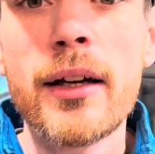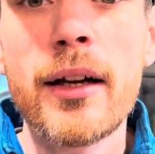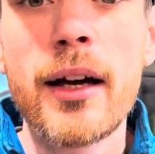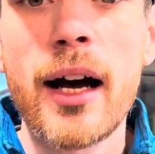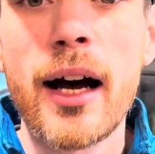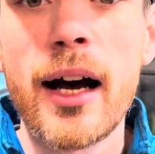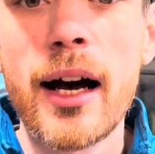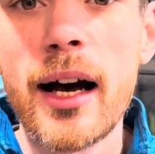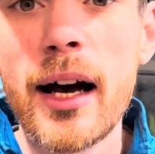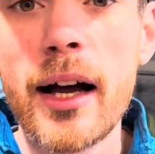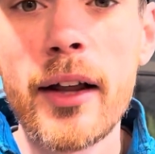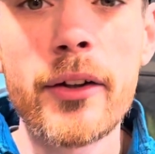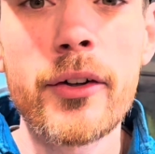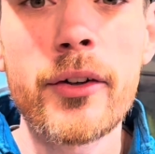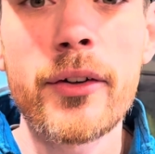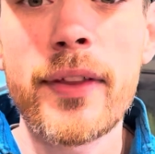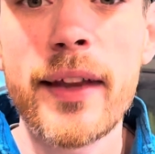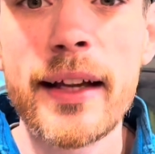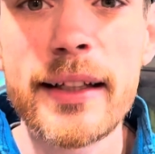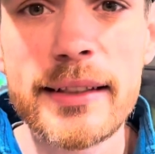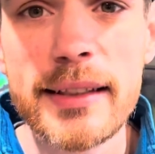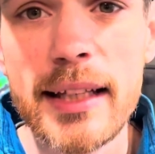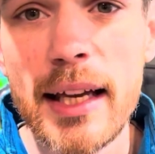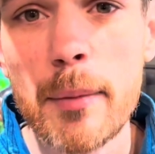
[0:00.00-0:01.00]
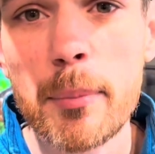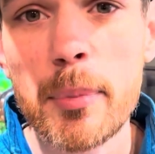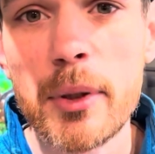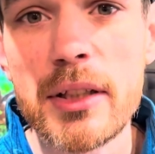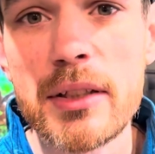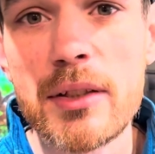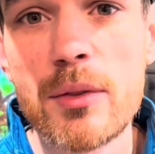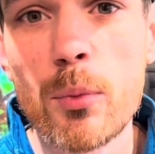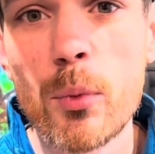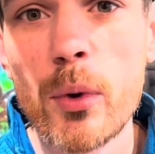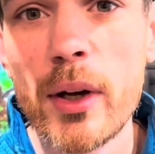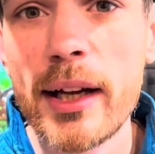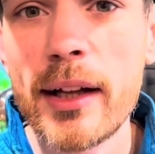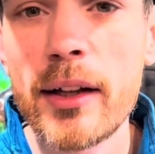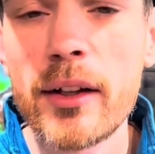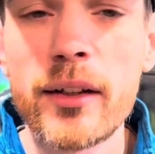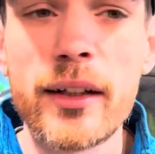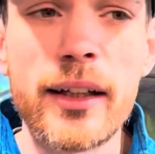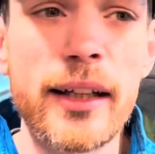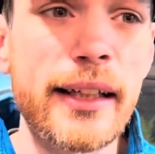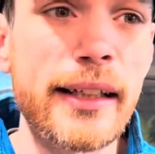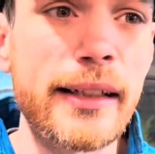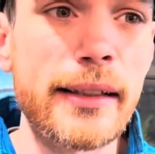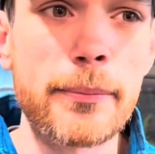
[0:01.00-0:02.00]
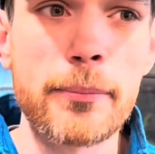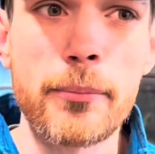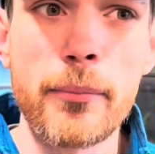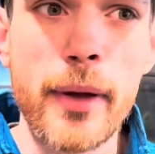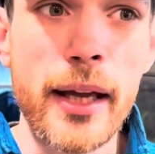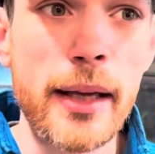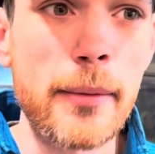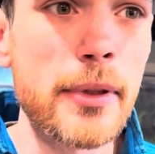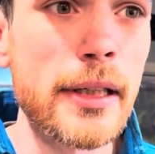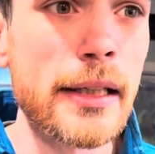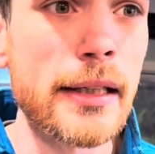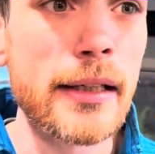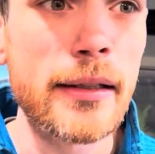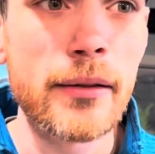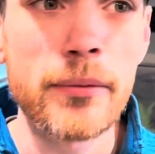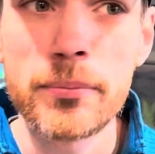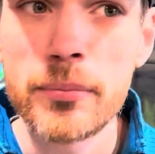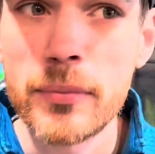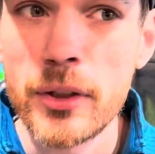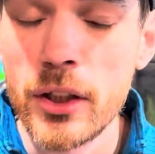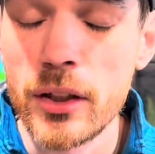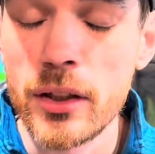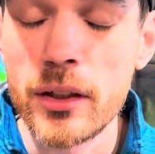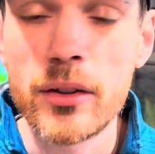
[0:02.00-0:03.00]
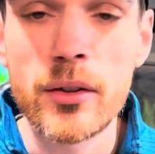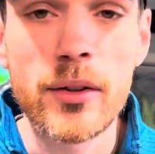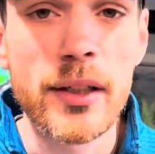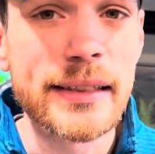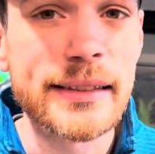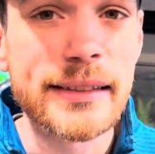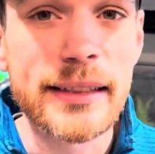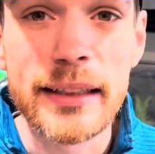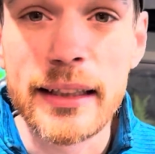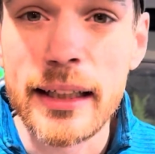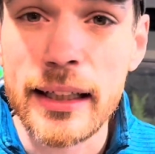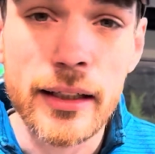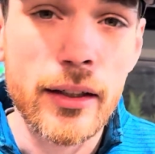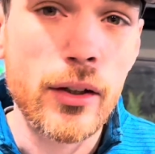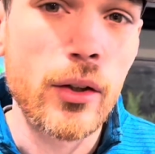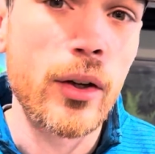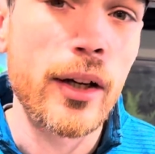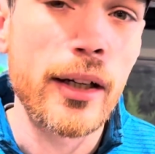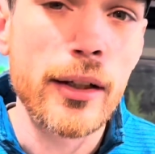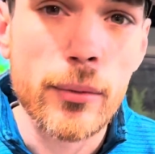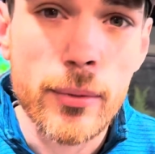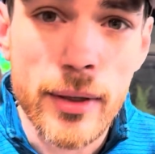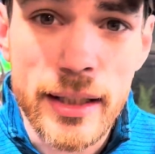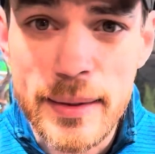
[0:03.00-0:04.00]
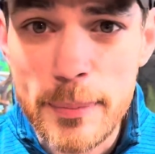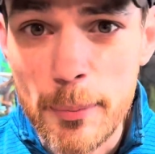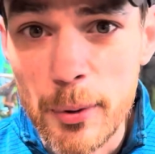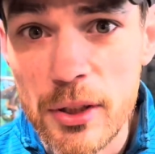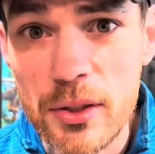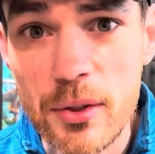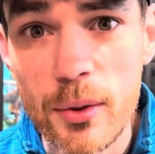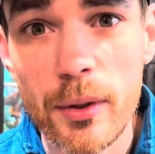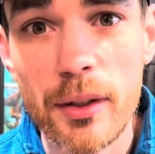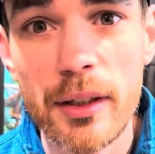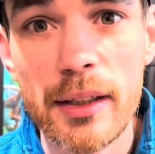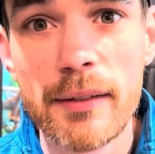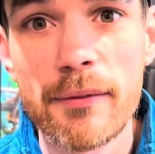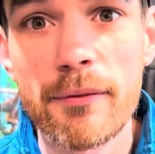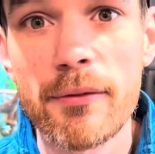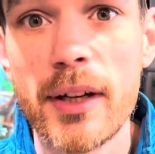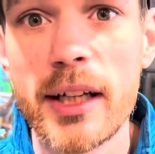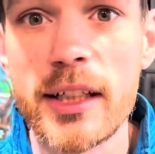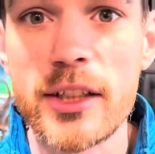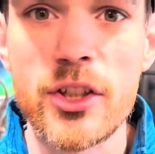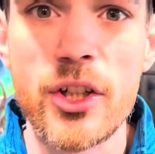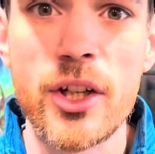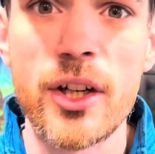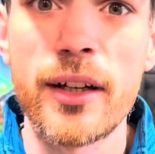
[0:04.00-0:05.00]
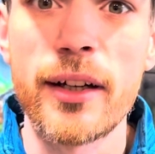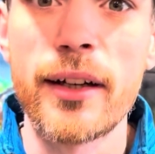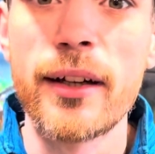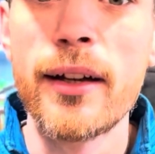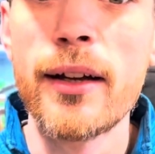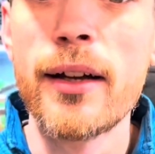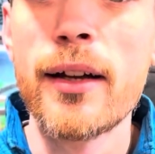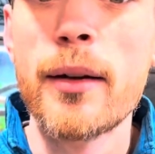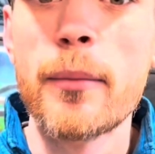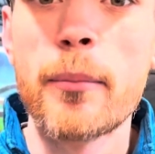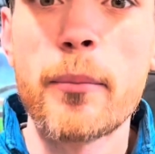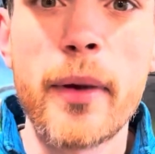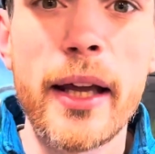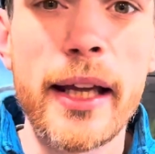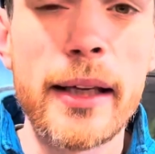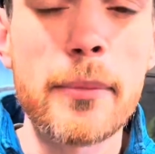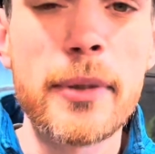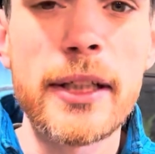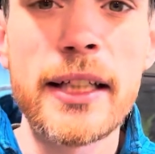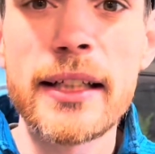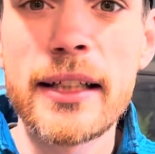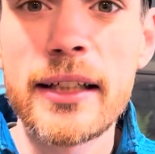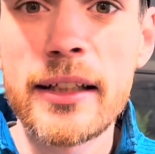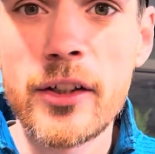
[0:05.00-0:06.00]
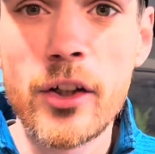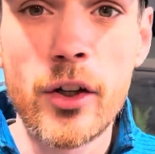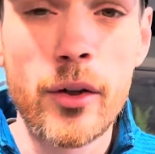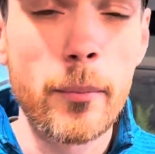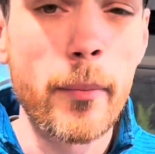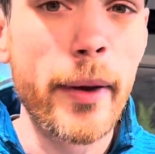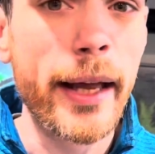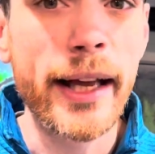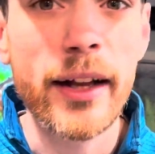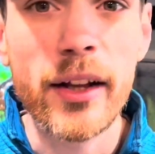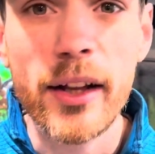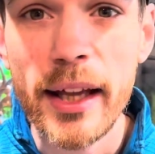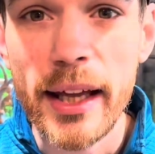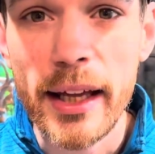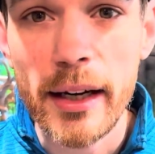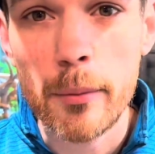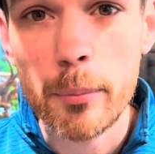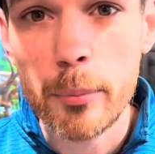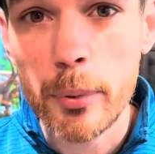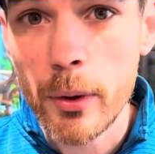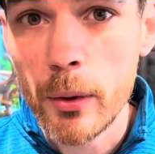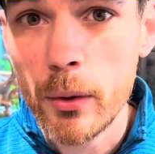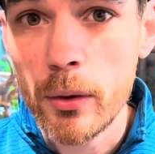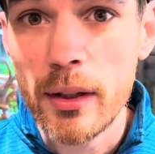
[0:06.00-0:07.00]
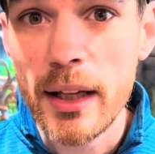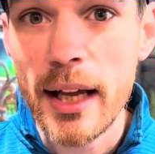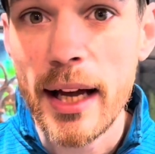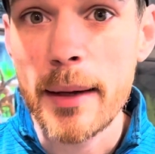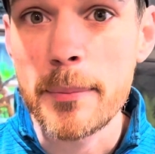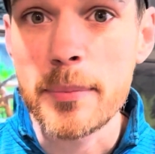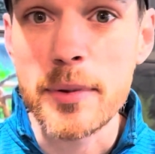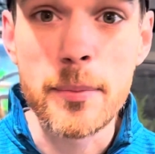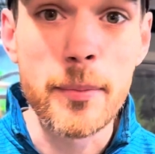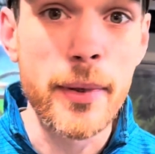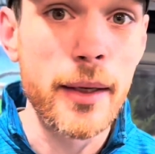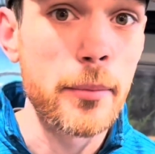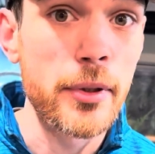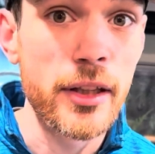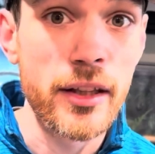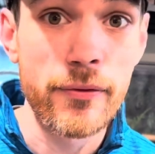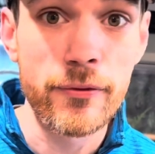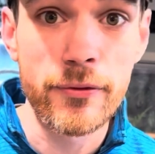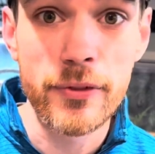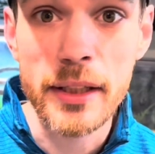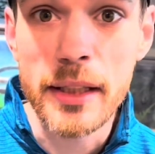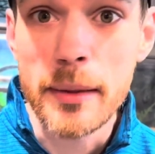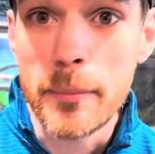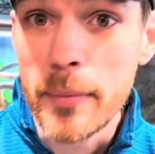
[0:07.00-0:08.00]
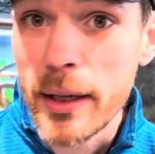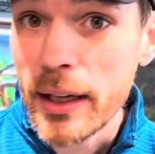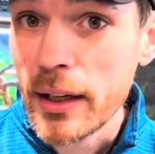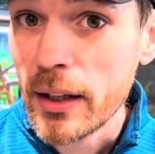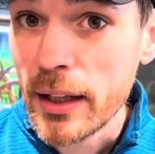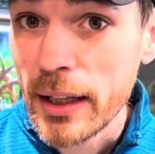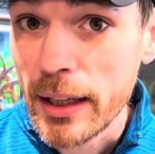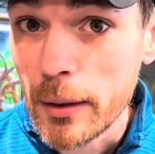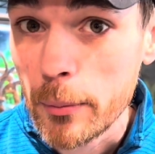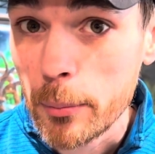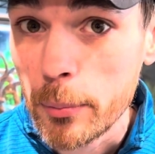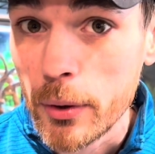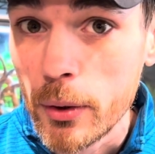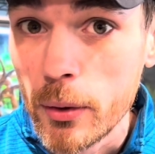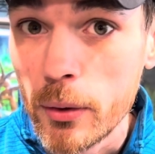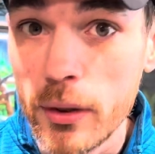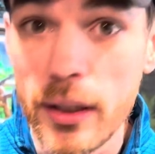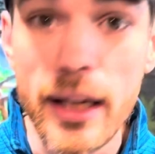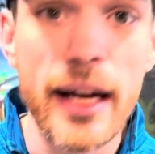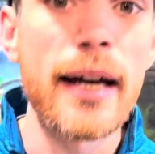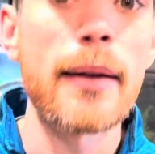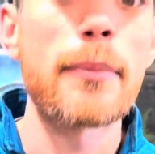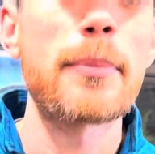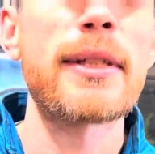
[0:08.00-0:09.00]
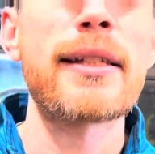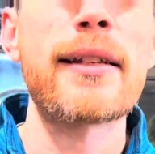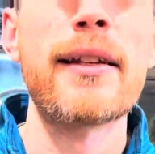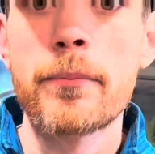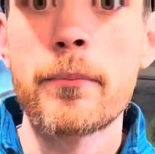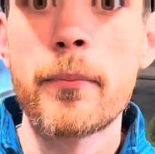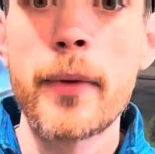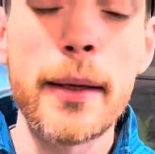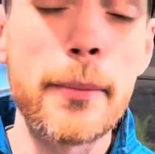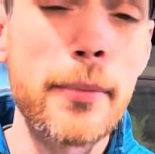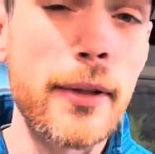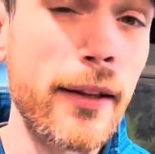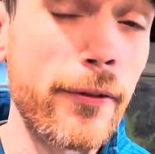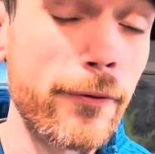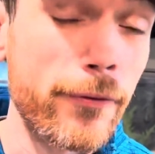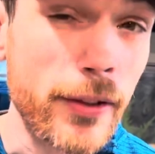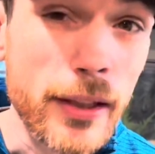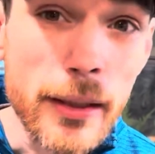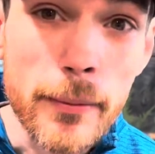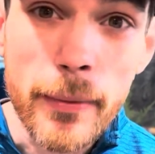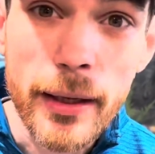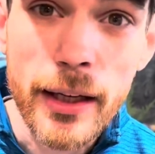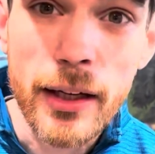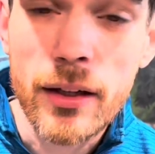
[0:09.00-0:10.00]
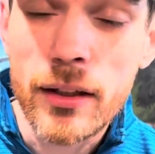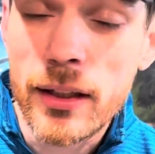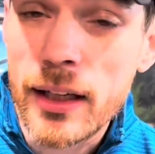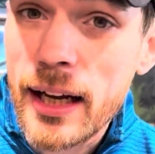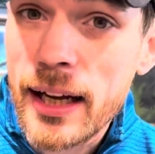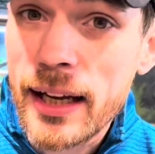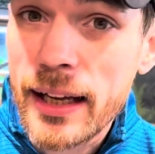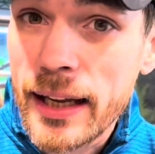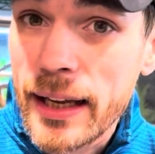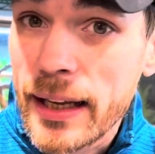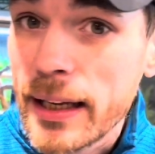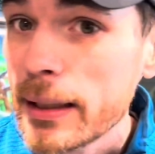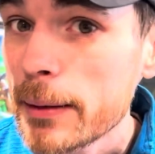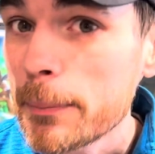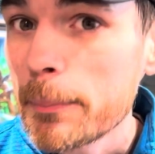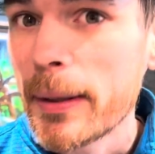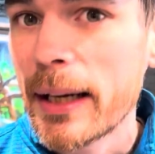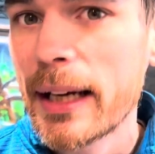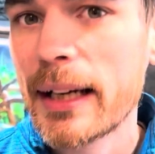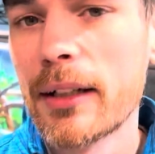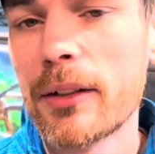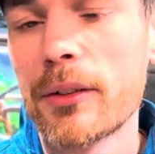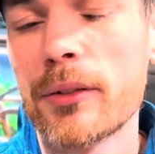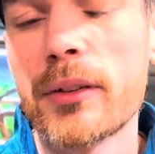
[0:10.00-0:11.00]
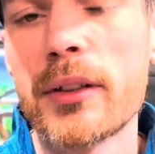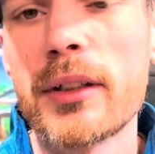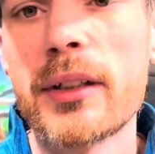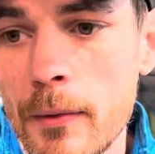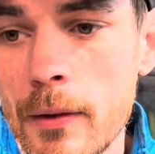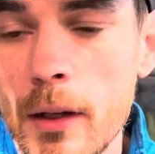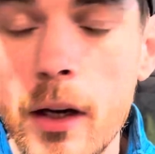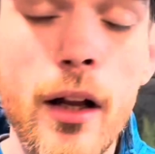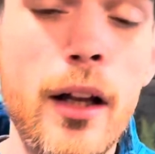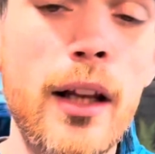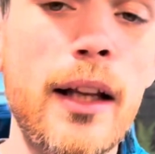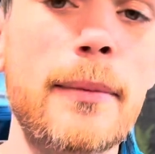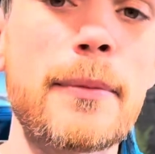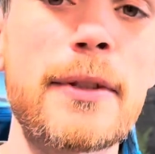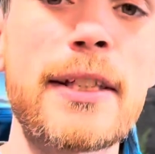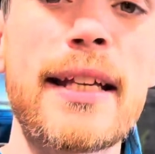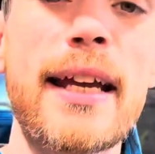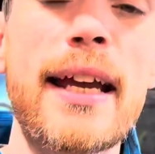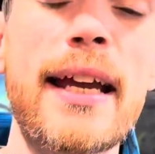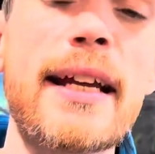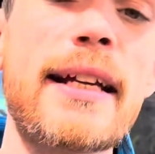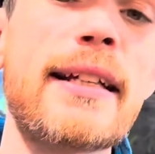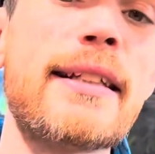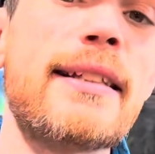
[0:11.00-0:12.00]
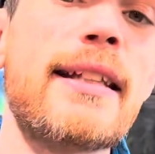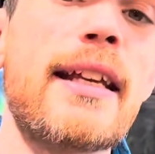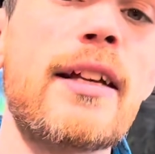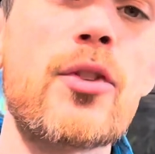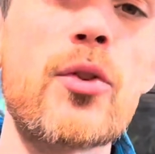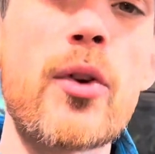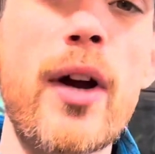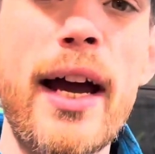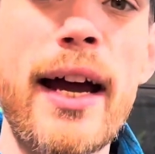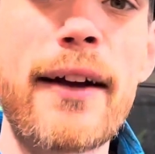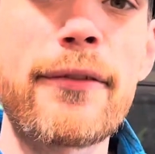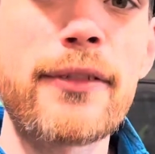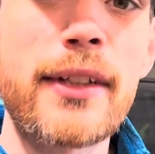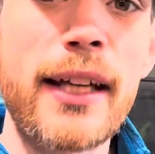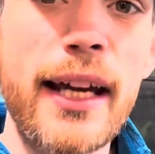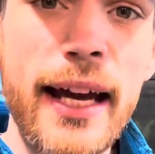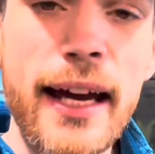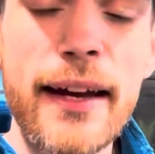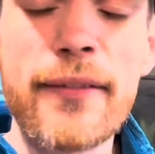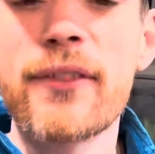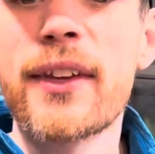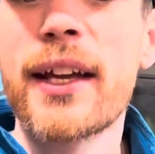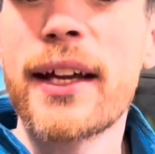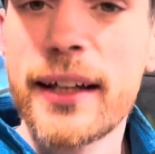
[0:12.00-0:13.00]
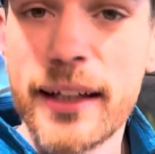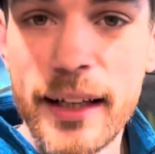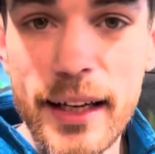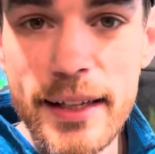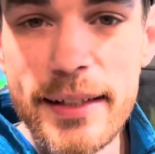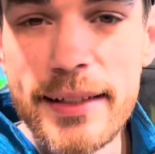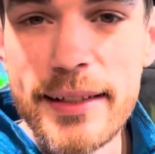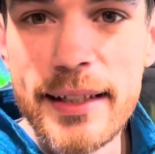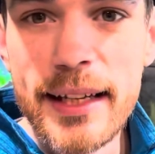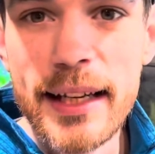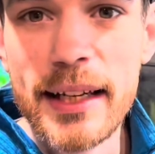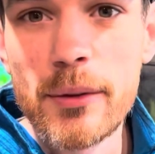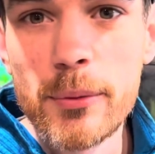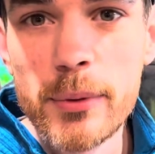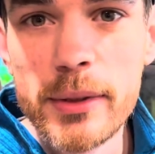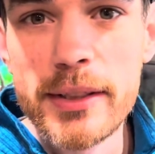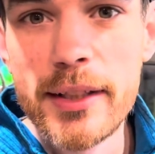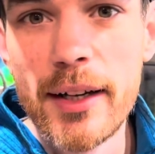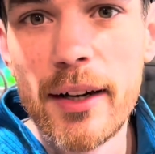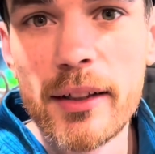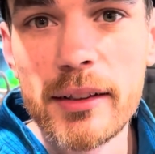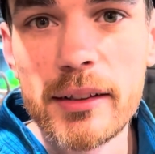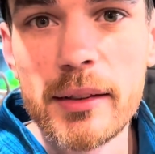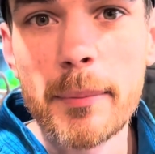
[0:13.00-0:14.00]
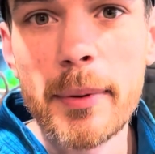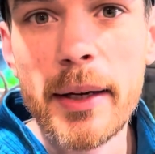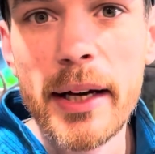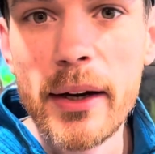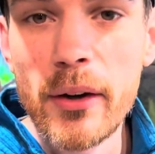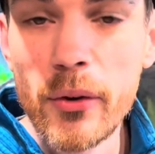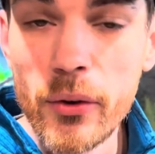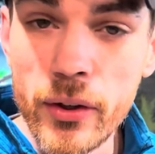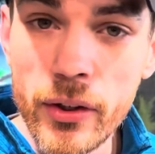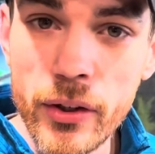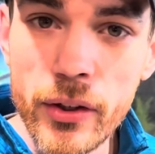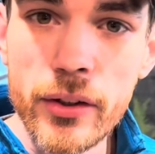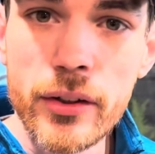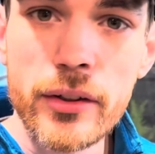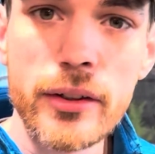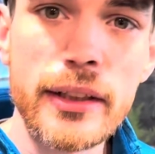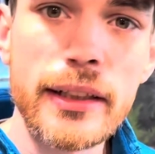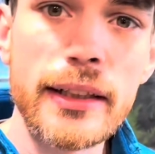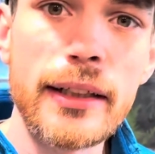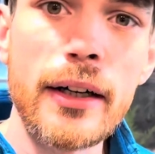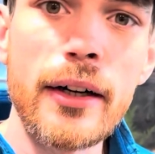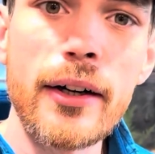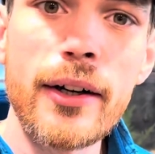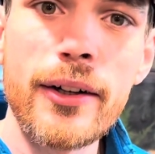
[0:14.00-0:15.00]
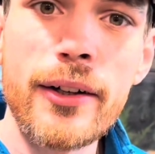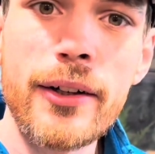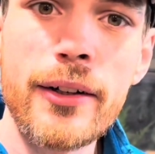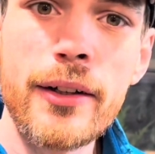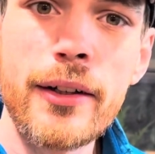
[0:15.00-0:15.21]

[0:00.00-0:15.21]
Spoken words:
Other things happen as well, like maybe your crested gecko got a respiratory infection. Maybe your male had a prolapse. Maybe the female had a prolapse. Maybe the female got egg bound. All I'm saying is that you have to have that nest egg we talked about earlier